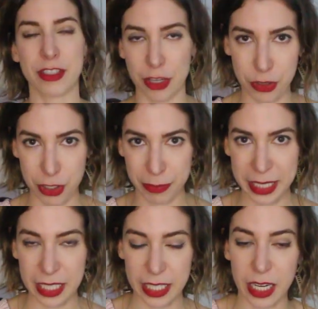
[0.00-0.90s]
in social
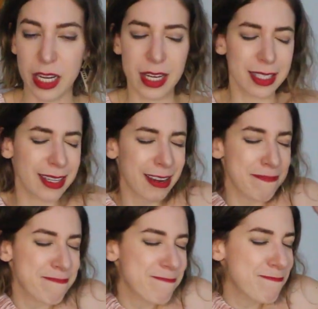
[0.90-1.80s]
media, to
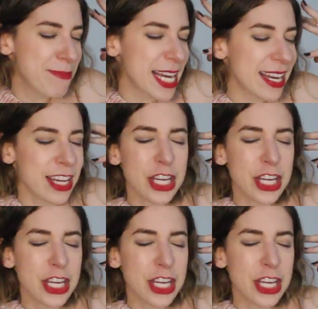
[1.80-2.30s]
be